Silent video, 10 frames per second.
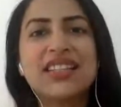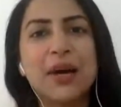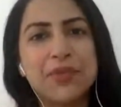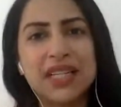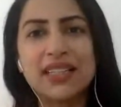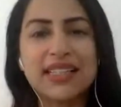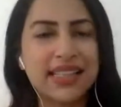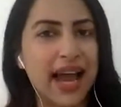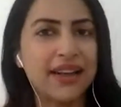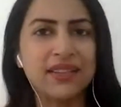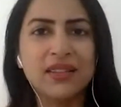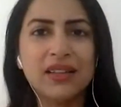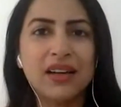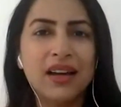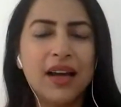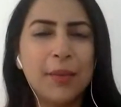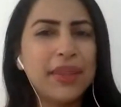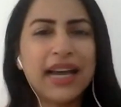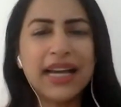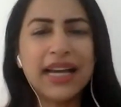just comes under the scanner.
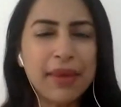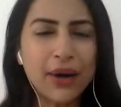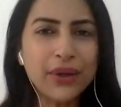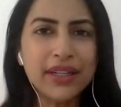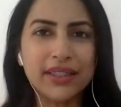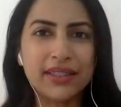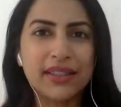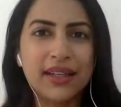But that's about it.